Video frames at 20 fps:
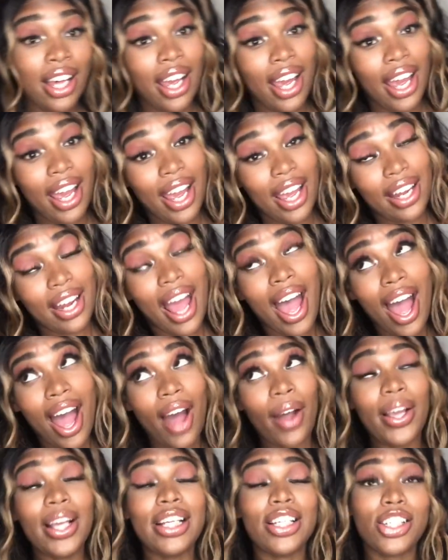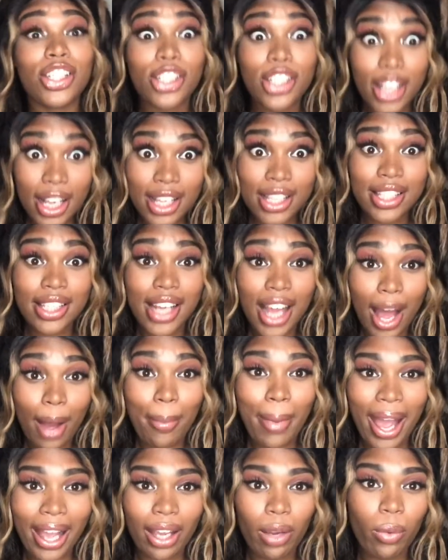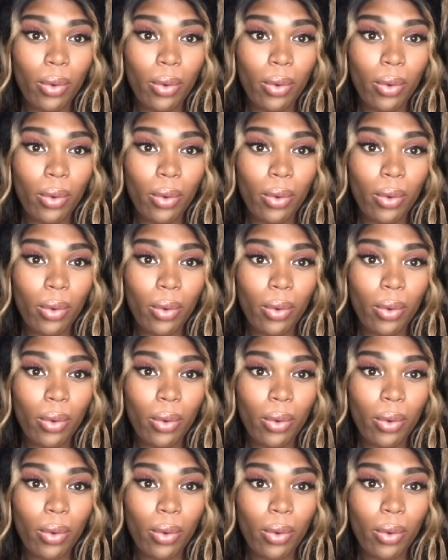and now he's just now back in